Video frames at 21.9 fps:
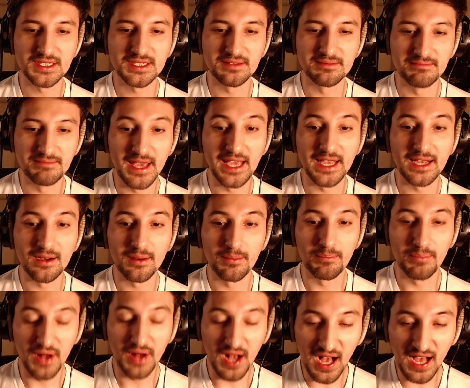to
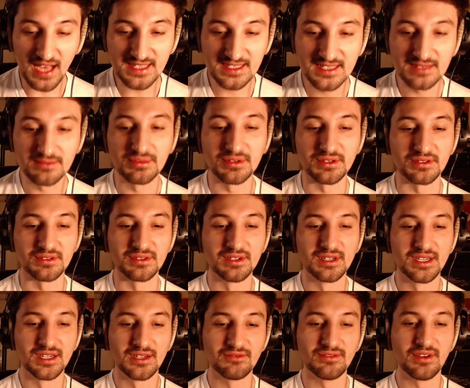make possible
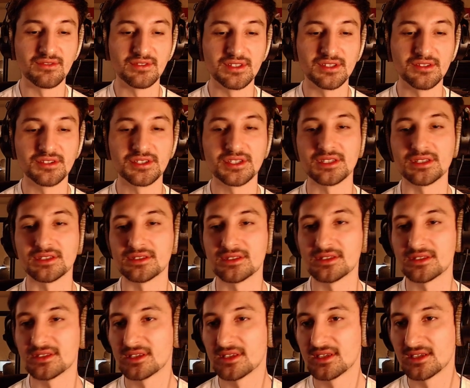
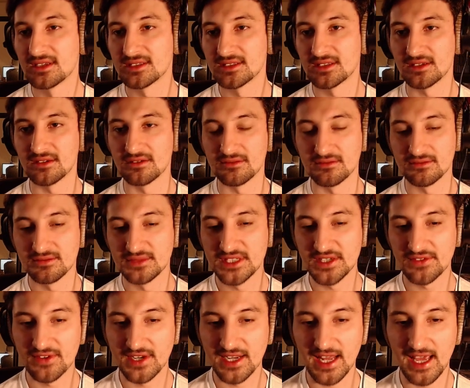revolutions. So
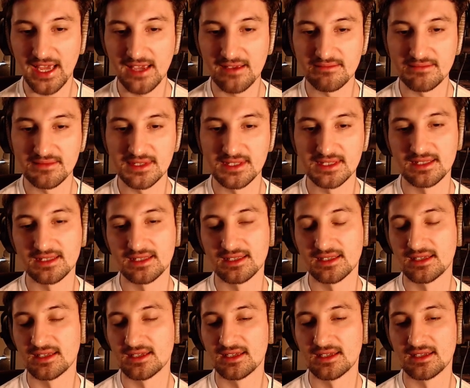different aims
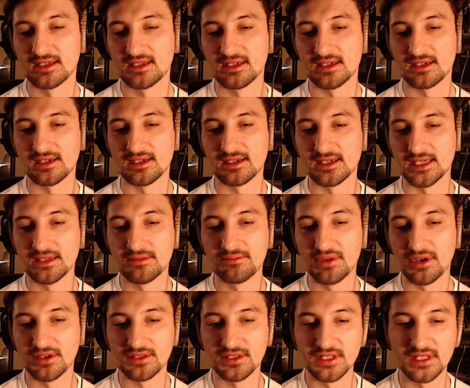in
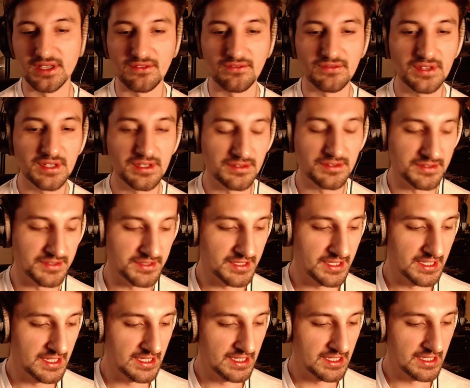both of their views.
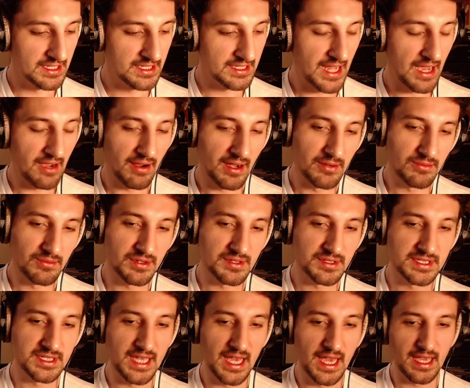Now, I will
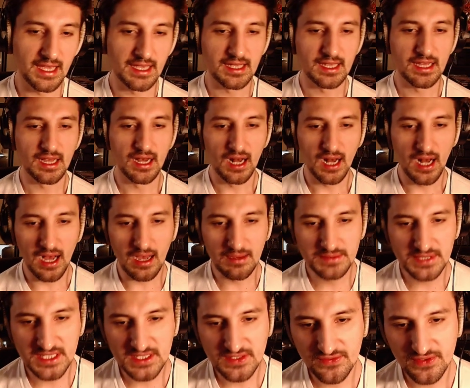say
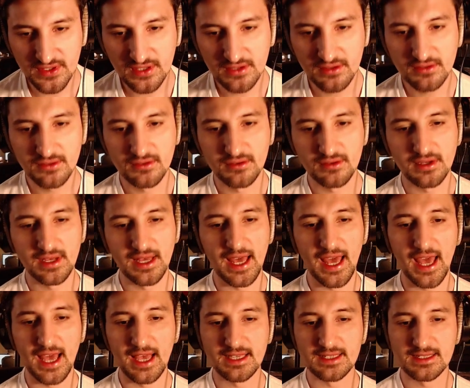Hobbes' view
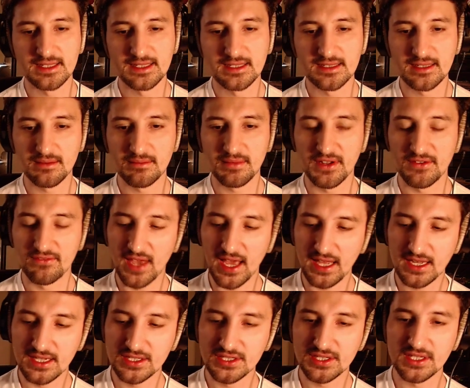has some
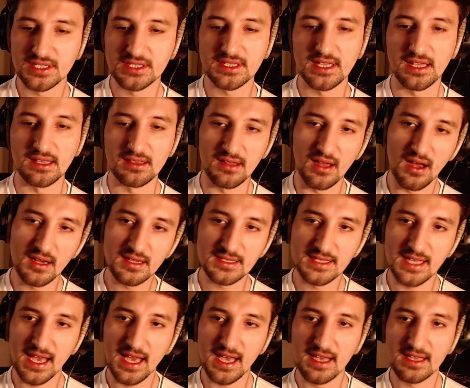advantages that
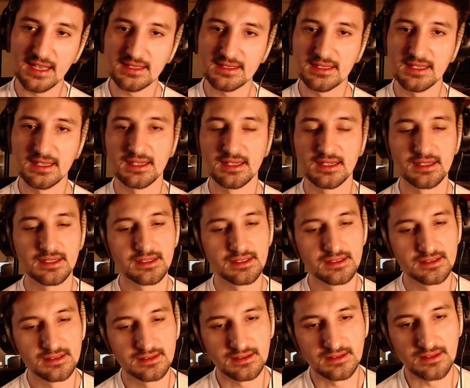Locke's has.
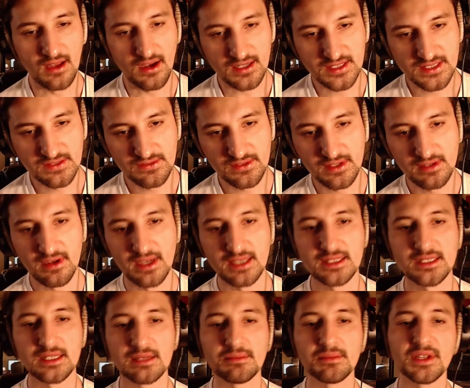Locke's view
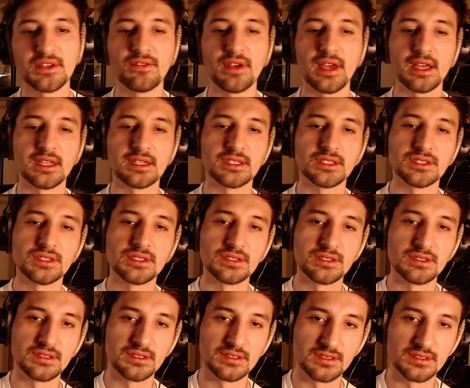has some advantages